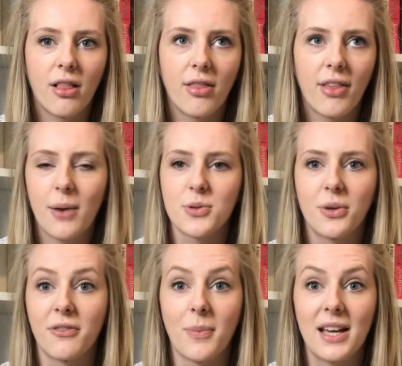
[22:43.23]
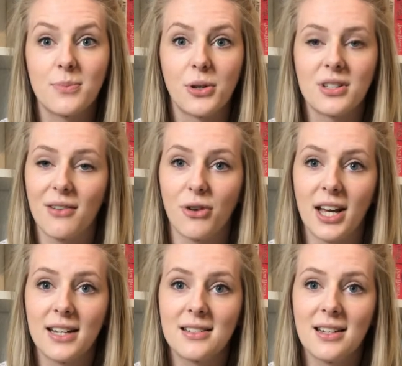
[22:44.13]
that was one of the best books I've
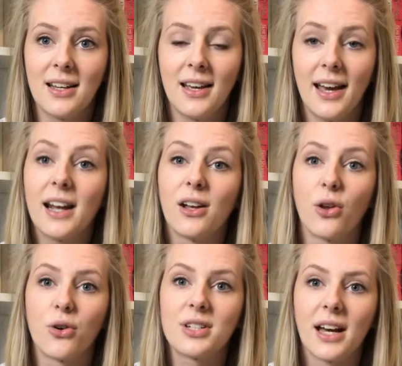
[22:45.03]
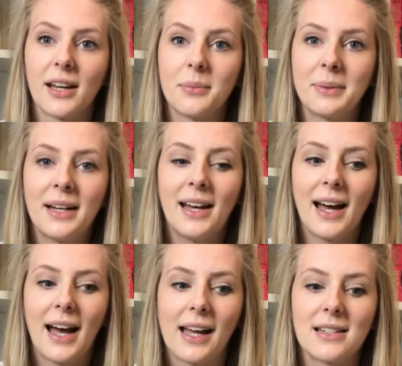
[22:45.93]
read in a long time,
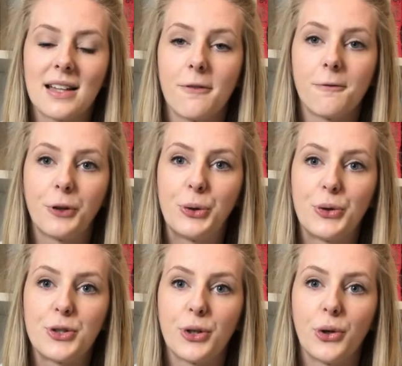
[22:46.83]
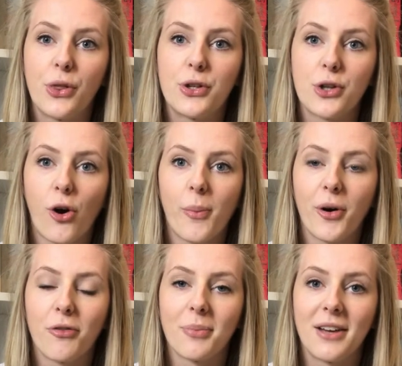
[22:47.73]
and it flew to the top
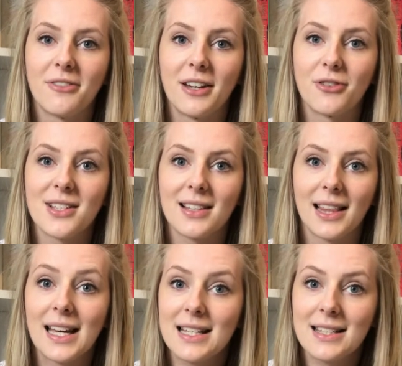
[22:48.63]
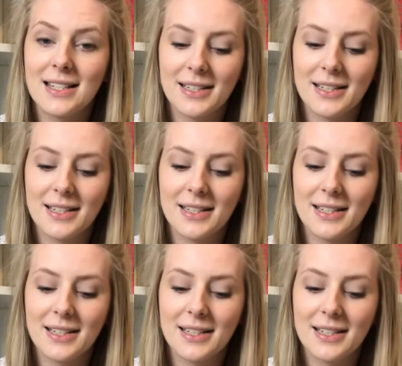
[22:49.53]
of my favourites list.